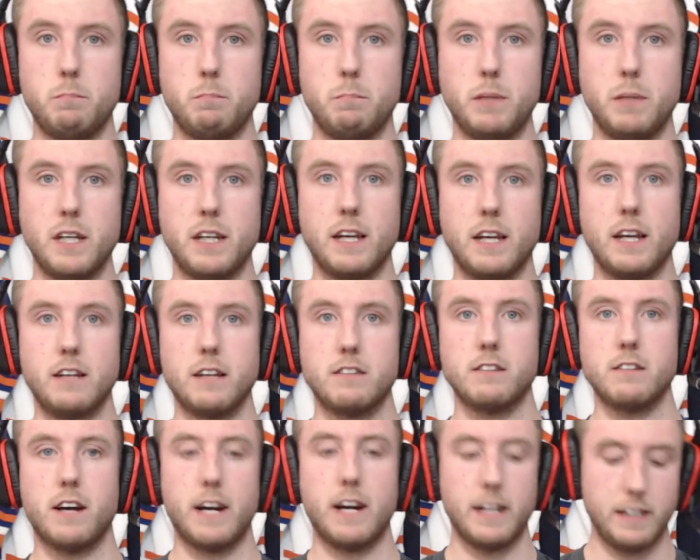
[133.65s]
big
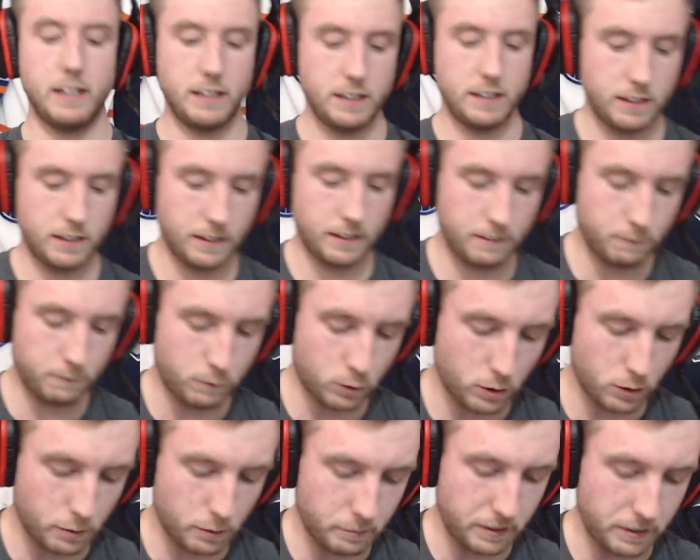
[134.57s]
anxiety thing
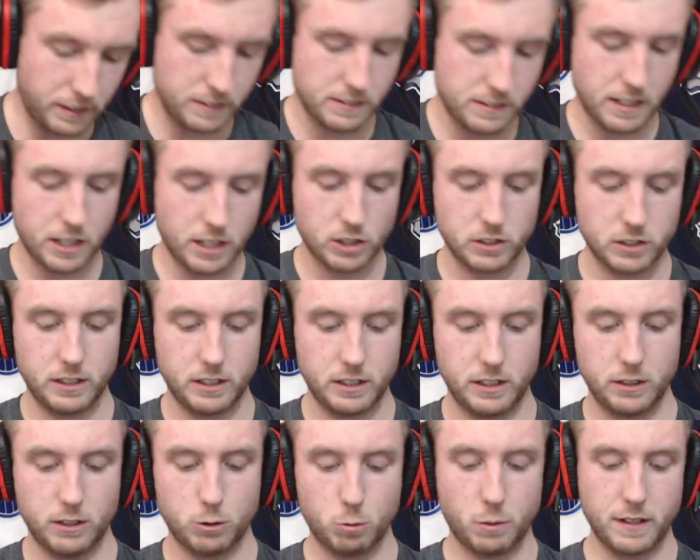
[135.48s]
for him, and it's
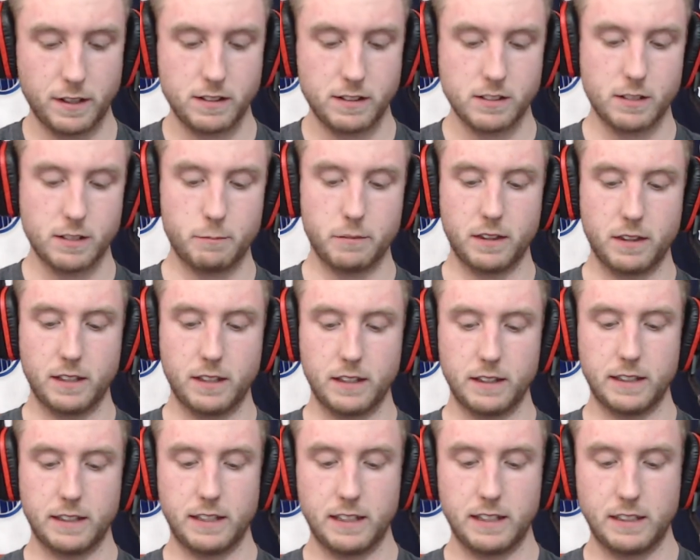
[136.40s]
actually quite something
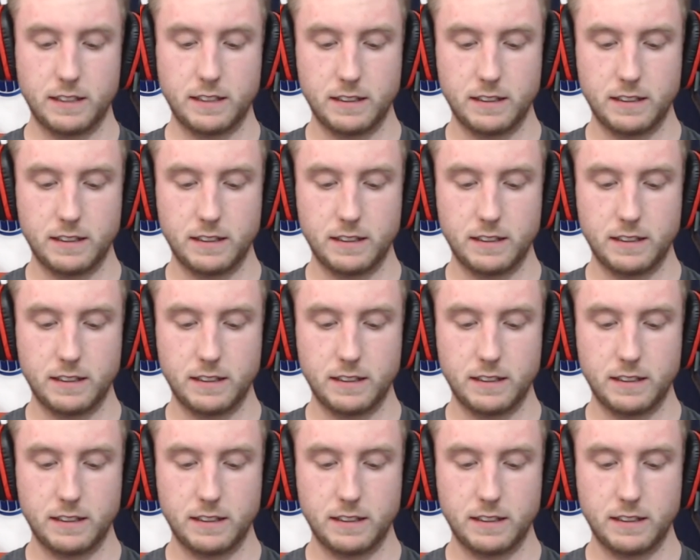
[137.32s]
that